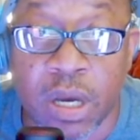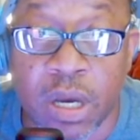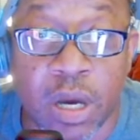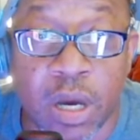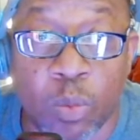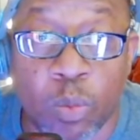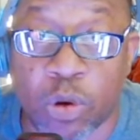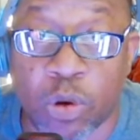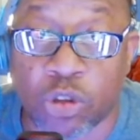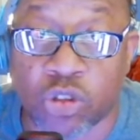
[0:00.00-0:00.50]

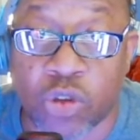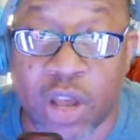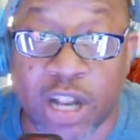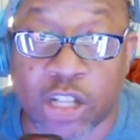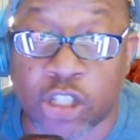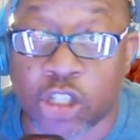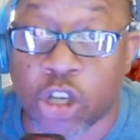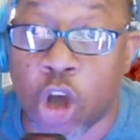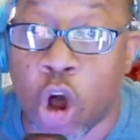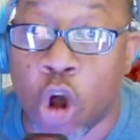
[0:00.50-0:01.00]
We don't try to
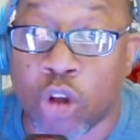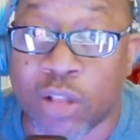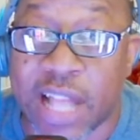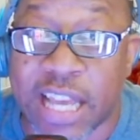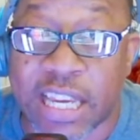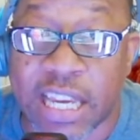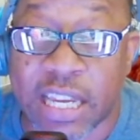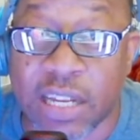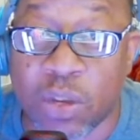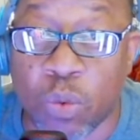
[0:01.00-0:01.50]
talk
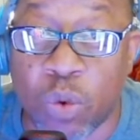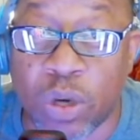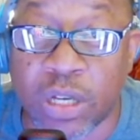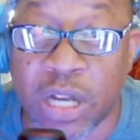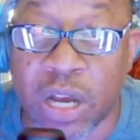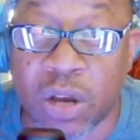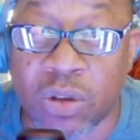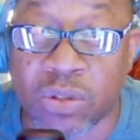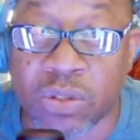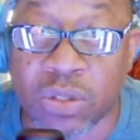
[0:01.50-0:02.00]
like anyone
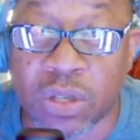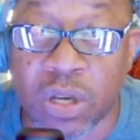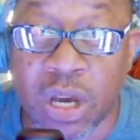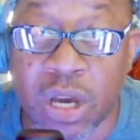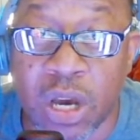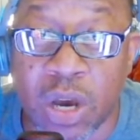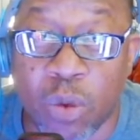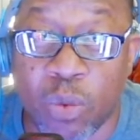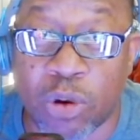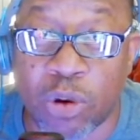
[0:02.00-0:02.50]
else.
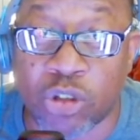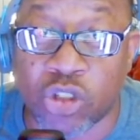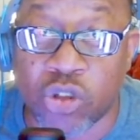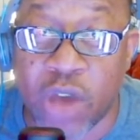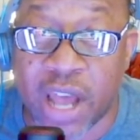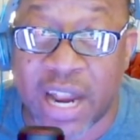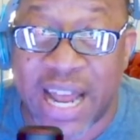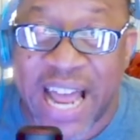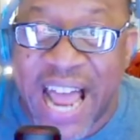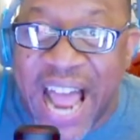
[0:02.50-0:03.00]
We don't try
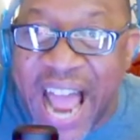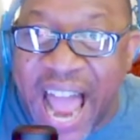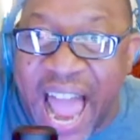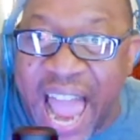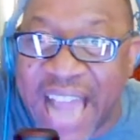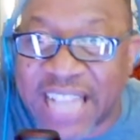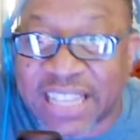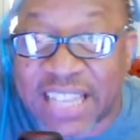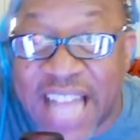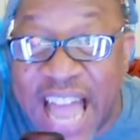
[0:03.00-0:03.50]
to
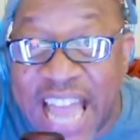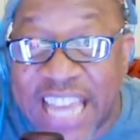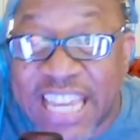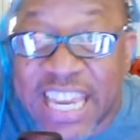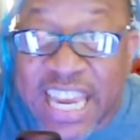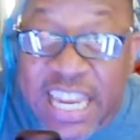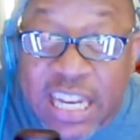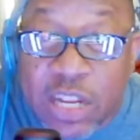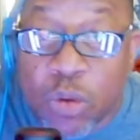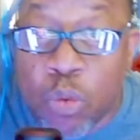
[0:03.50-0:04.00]
act like
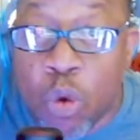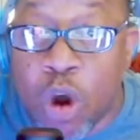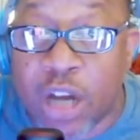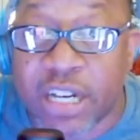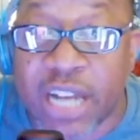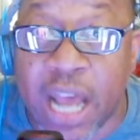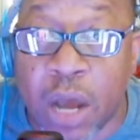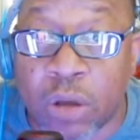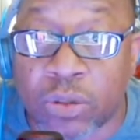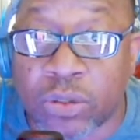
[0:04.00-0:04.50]
anyone
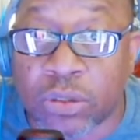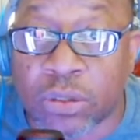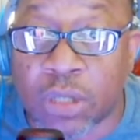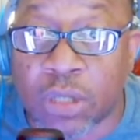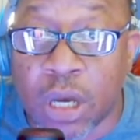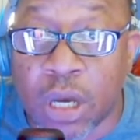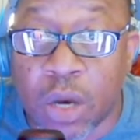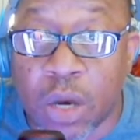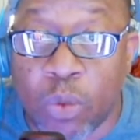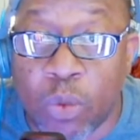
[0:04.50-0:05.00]
else.
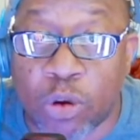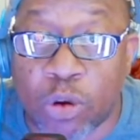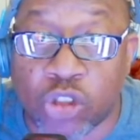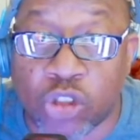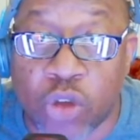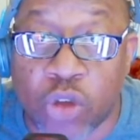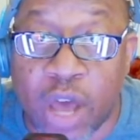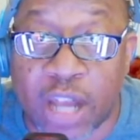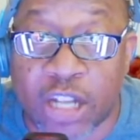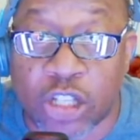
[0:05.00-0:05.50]
We don't
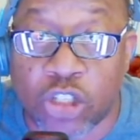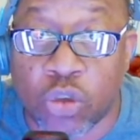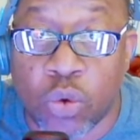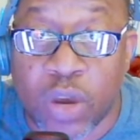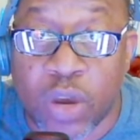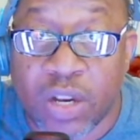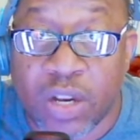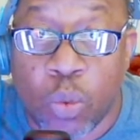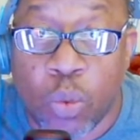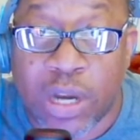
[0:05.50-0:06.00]
try to do
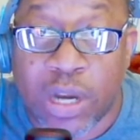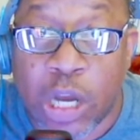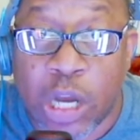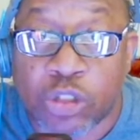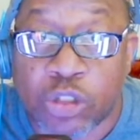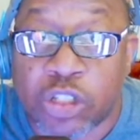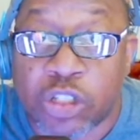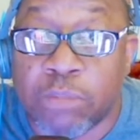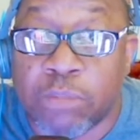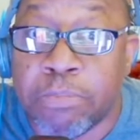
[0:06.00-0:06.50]
anyone
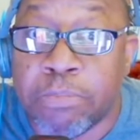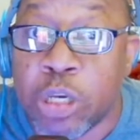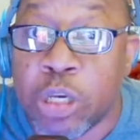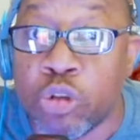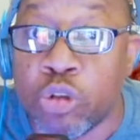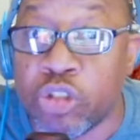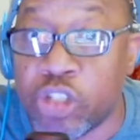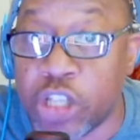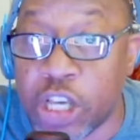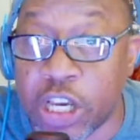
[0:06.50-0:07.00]
else's
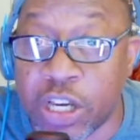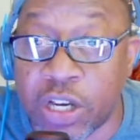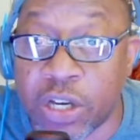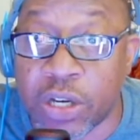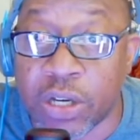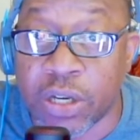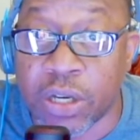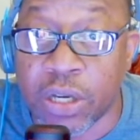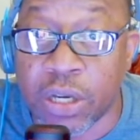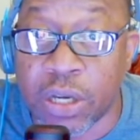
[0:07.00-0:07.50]
music.
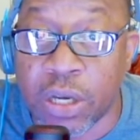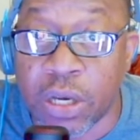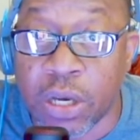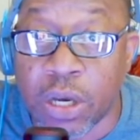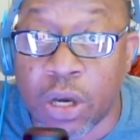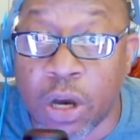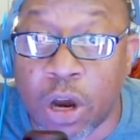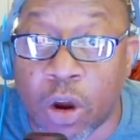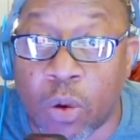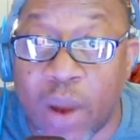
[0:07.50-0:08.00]

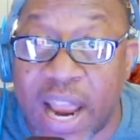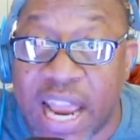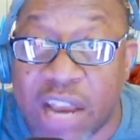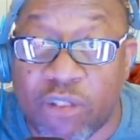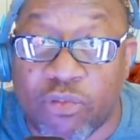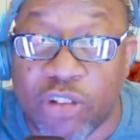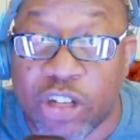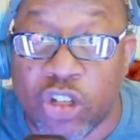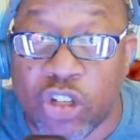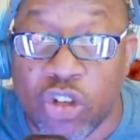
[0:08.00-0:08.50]
All right, if
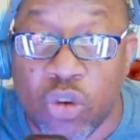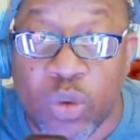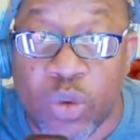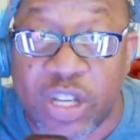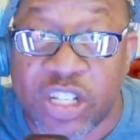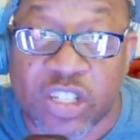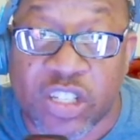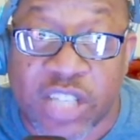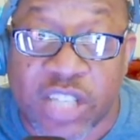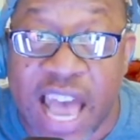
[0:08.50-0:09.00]
we do, we
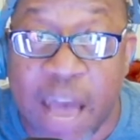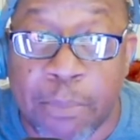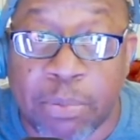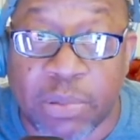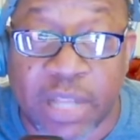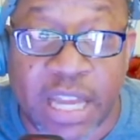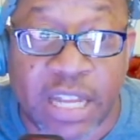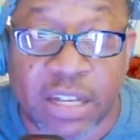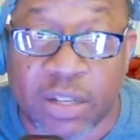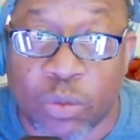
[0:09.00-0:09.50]
sample
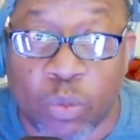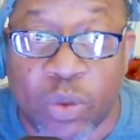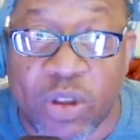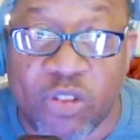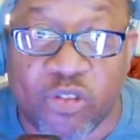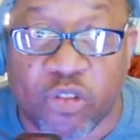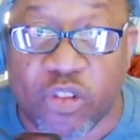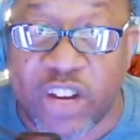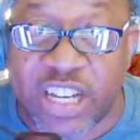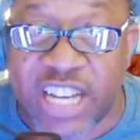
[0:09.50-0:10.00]
it and we
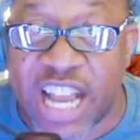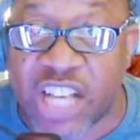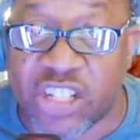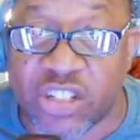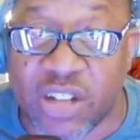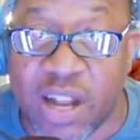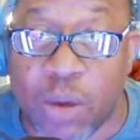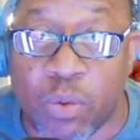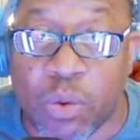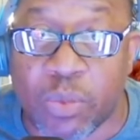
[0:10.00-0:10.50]
freak that
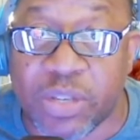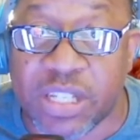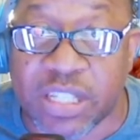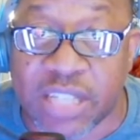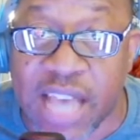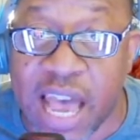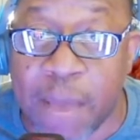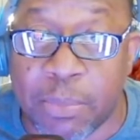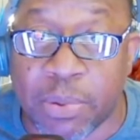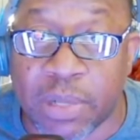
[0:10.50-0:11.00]
shit out when we
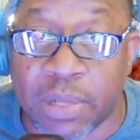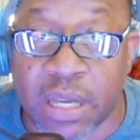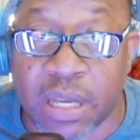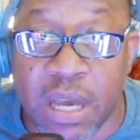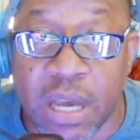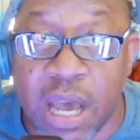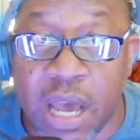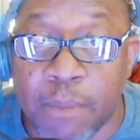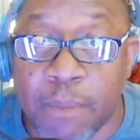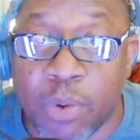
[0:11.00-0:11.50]
sample it,
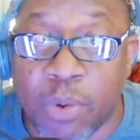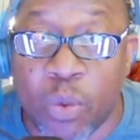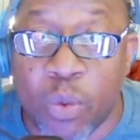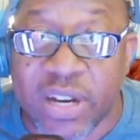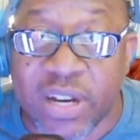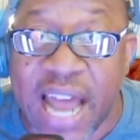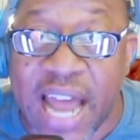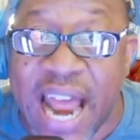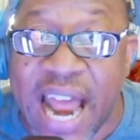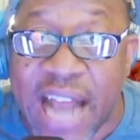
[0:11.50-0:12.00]
but we're
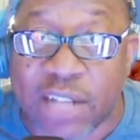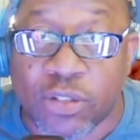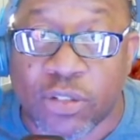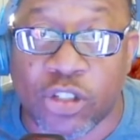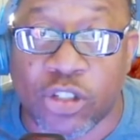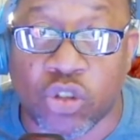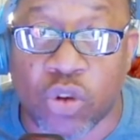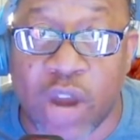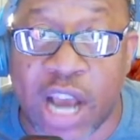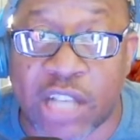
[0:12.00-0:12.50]
not actually
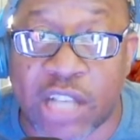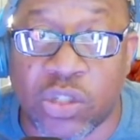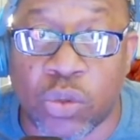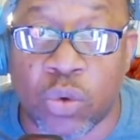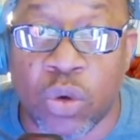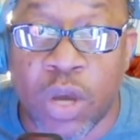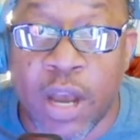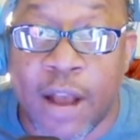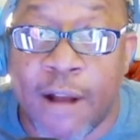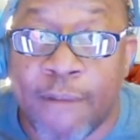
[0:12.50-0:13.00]
trying
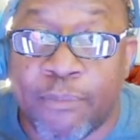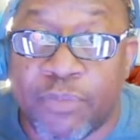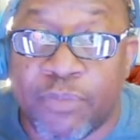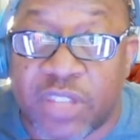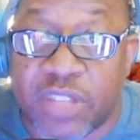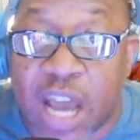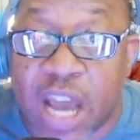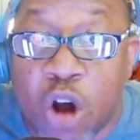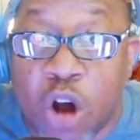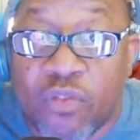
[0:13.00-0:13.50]
to
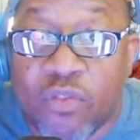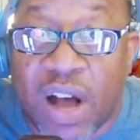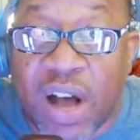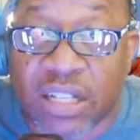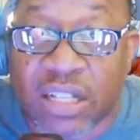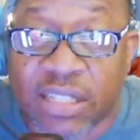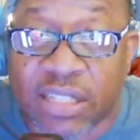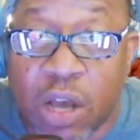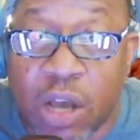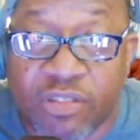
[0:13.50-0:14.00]
delve
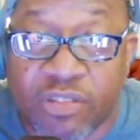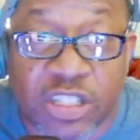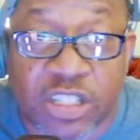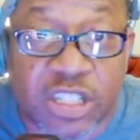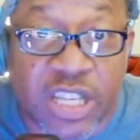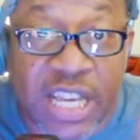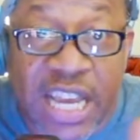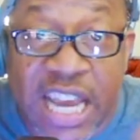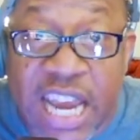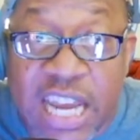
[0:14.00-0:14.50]
ourselves
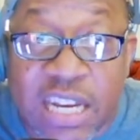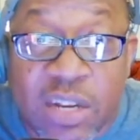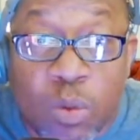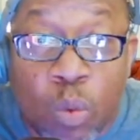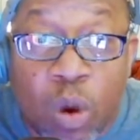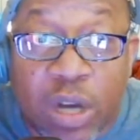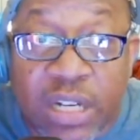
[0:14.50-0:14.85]
into anyone